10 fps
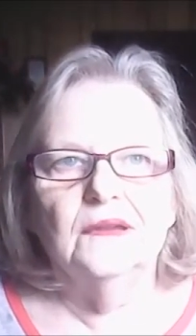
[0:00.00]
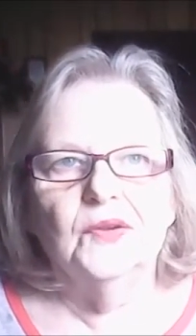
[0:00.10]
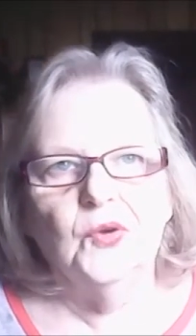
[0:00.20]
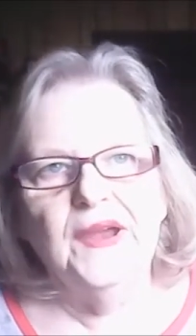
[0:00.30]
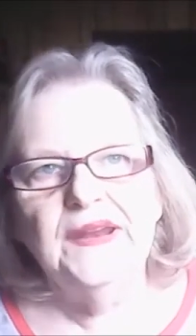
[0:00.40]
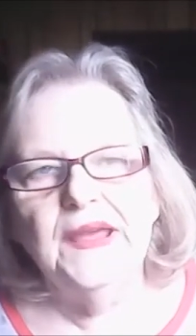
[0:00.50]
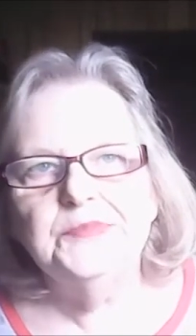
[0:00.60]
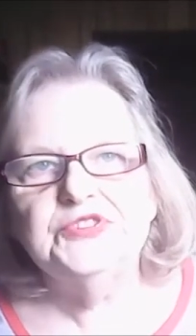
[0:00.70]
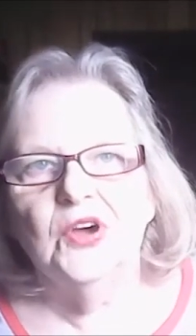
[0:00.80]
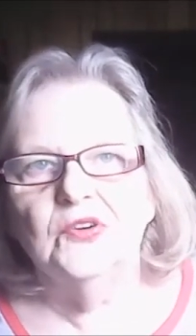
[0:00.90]
Great
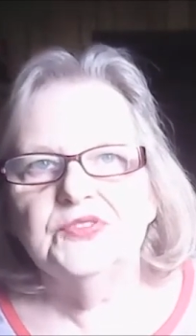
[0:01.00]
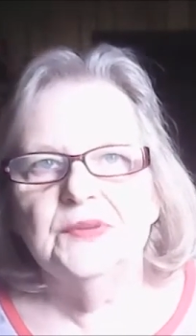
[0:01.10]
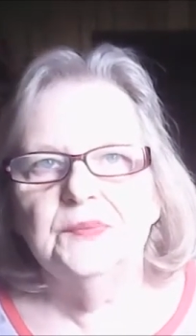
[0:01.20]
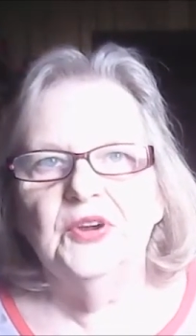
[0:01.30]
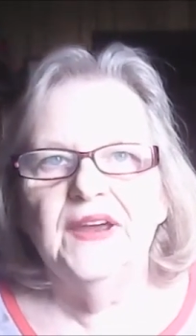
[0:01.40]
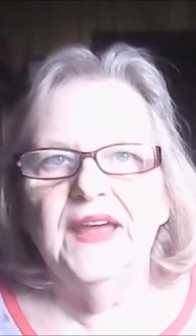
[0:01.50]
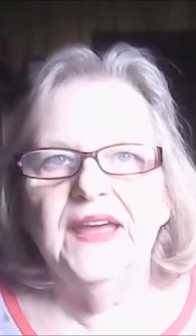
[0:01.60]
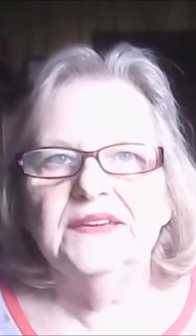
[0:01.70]
apes show similar